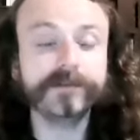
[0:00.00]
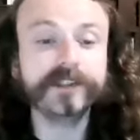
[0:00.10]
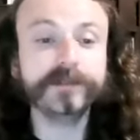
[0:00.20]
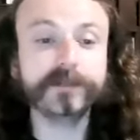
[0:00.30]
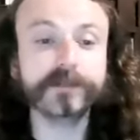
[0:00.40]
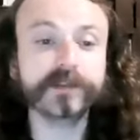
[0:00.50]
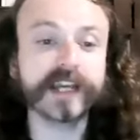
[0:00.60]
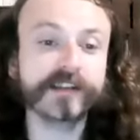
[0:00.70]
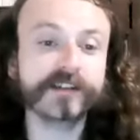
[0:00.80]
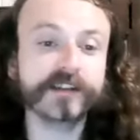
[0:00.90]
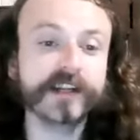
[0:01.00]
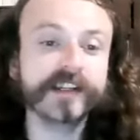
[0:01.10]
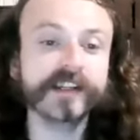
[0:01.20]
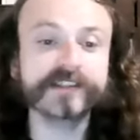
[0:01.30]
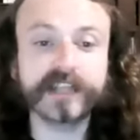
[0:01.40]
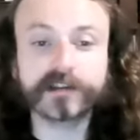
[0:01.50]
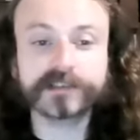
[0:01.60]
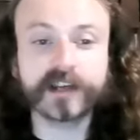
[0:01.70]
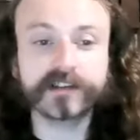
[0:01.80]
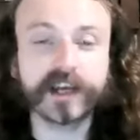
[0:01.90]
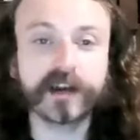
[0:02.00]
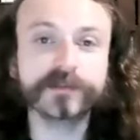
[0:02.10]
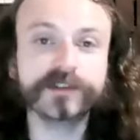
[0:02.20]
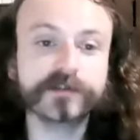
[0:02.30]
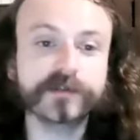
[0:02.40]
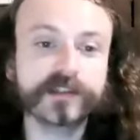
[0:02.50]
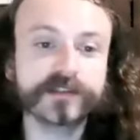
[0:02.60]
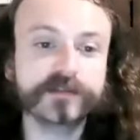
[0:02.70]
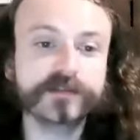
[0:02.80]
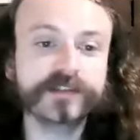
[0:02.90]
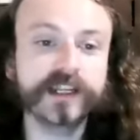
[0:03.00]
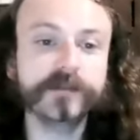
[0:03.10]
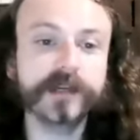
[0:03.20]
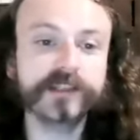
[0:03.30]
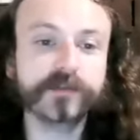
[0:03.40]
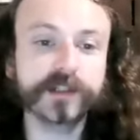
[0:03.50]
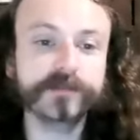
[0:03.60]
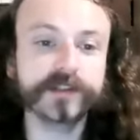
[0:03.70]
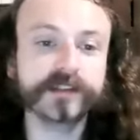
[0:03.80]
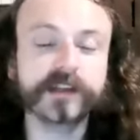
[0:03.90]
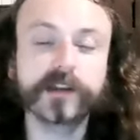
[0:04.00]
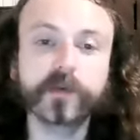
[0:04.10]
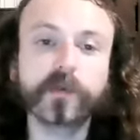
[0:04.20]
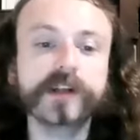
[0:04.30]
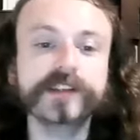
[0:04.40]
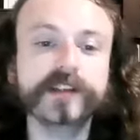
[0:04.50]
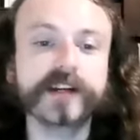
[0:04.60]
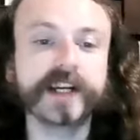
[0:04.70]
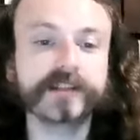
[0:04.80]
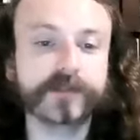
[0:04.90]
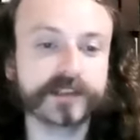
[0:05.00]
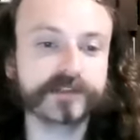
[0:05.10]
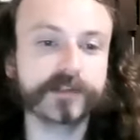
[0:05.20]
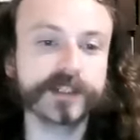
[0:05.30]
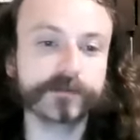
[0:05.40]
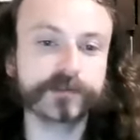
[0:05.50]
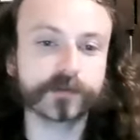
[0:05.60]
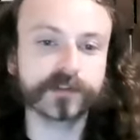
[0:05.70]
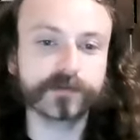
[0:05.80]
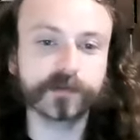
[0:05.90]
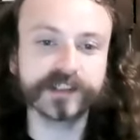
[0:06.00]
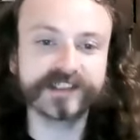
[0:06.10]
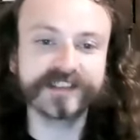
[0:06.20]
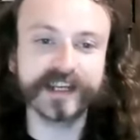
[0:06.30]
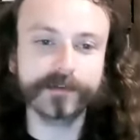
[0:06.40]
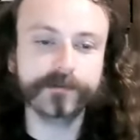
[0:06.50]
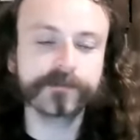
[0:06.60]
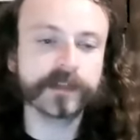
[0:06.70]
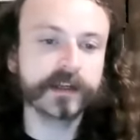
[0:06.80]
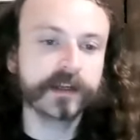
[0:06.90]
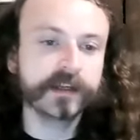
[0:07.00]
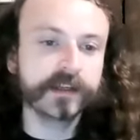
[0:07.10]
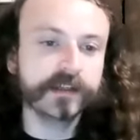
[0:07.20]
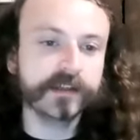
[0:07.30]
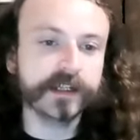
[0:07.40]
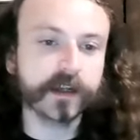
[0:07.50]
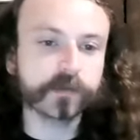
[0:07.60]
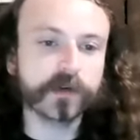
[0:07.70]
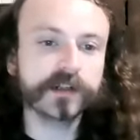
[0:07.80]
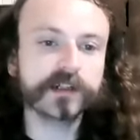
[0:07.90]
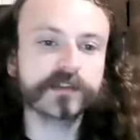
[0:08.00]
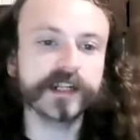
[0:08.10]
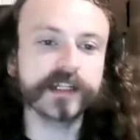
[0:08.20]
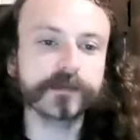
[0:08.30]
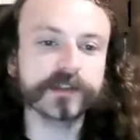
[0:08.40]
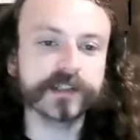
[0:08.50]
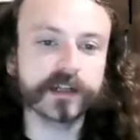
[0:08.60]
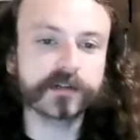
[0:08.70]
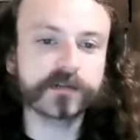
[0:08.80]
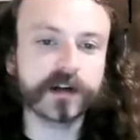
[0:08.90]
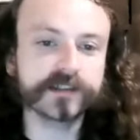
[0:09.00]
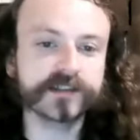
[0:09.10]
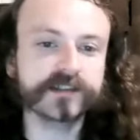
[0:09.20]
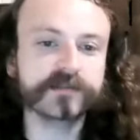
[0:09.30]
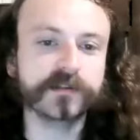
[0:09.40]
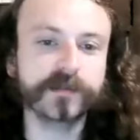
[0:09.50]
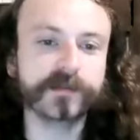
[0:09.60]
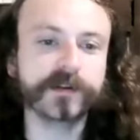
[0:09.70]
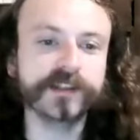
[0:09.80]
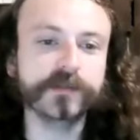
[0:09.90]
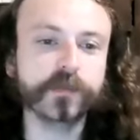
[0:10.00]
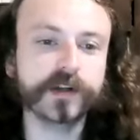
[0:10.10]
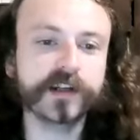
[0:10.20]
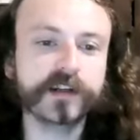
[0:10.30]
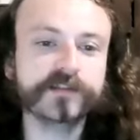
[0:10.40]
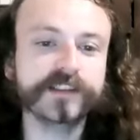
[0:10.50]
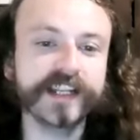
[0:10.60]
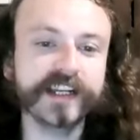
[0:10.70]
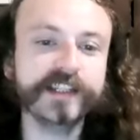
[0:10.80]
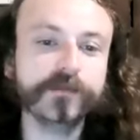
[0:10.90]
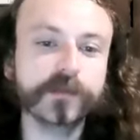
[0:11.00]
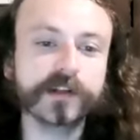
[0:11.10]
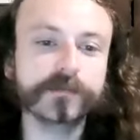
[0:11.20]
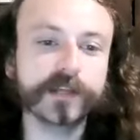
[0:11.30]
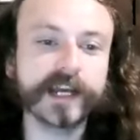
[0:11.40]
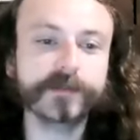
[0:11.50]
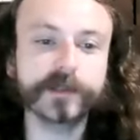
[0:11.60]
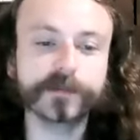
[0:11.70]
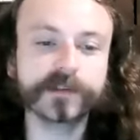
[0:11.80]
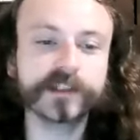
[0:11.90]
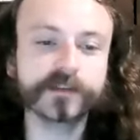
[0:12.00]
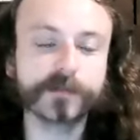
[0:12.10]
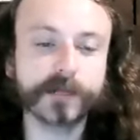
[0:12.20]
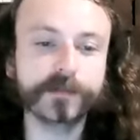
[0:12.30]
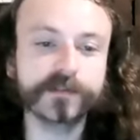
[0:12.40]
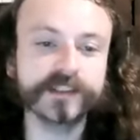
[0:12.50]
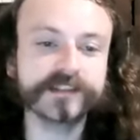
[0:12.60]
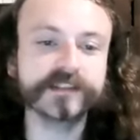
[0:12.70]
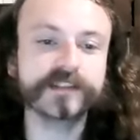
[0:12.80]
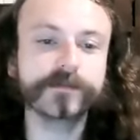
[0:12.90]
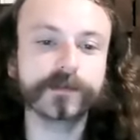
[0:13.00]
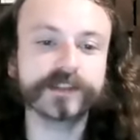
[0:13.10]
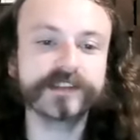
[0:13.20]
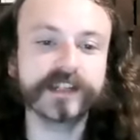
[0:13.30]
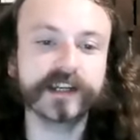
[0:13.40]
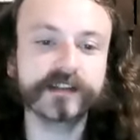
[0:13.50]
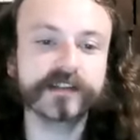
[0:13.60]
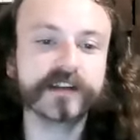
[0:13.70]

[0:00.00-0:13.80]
people gathered in downtown Kalamazoo on Tuesday, May 25th, on the one-year anniversary of George Floyd's death. They held 181 yellow crosses to remember the 181 Black people killed by police since Floyd's death.